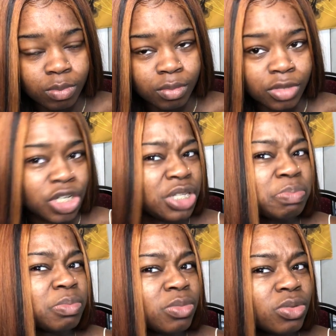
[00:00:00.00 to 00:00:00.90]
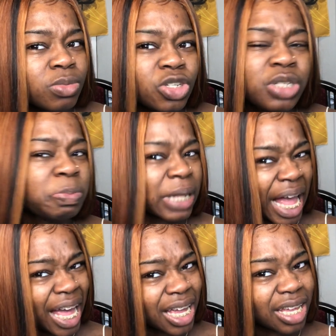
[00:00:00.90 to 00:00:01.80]
She's
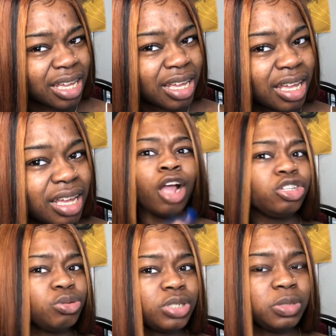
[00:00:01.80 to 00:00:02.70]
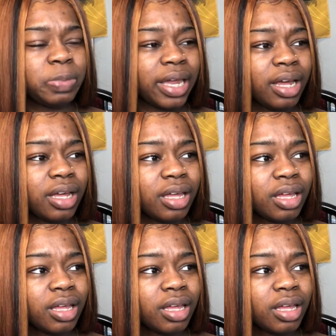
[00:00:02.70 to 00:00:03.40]
black? Aren't you Hispanic?